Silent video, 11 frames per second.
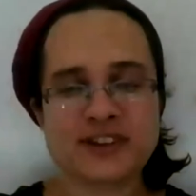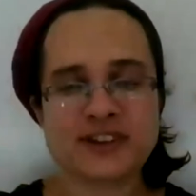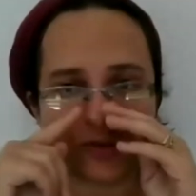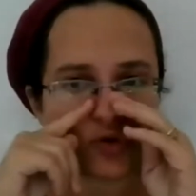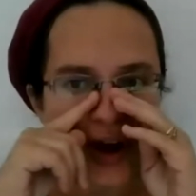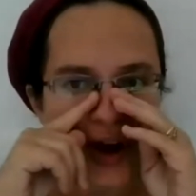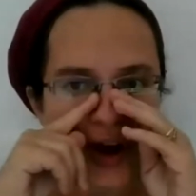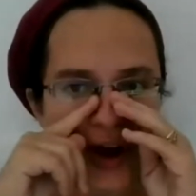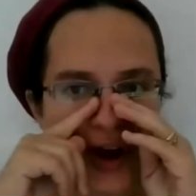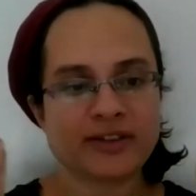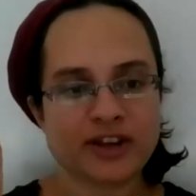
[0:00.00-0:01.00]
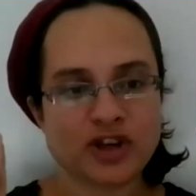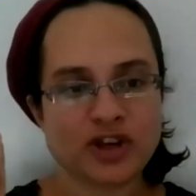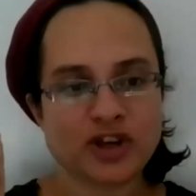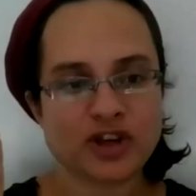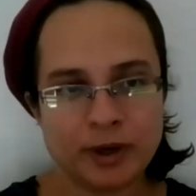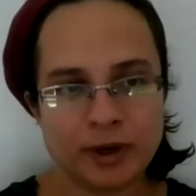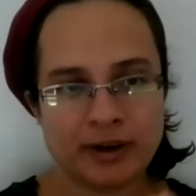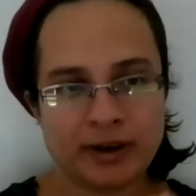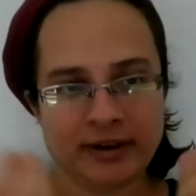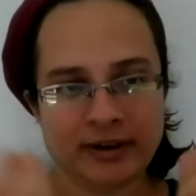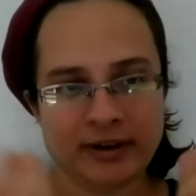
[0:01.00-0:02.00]
and try and find the
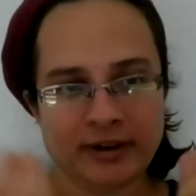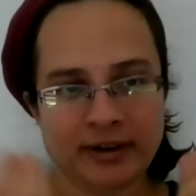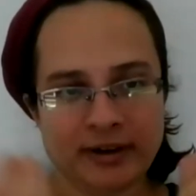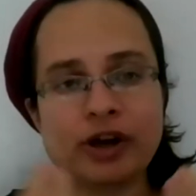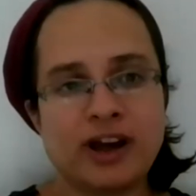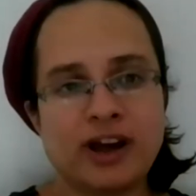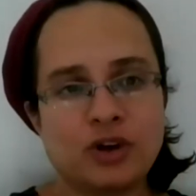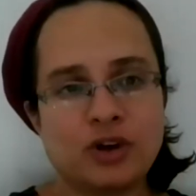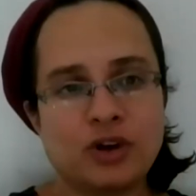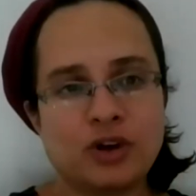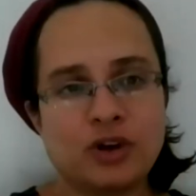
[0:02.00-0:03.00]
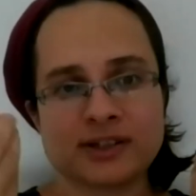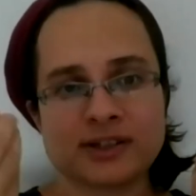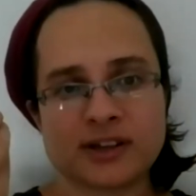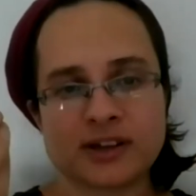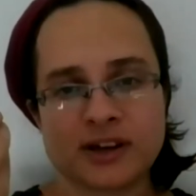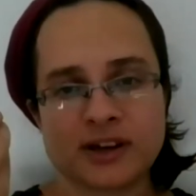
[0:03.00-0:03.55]
human connections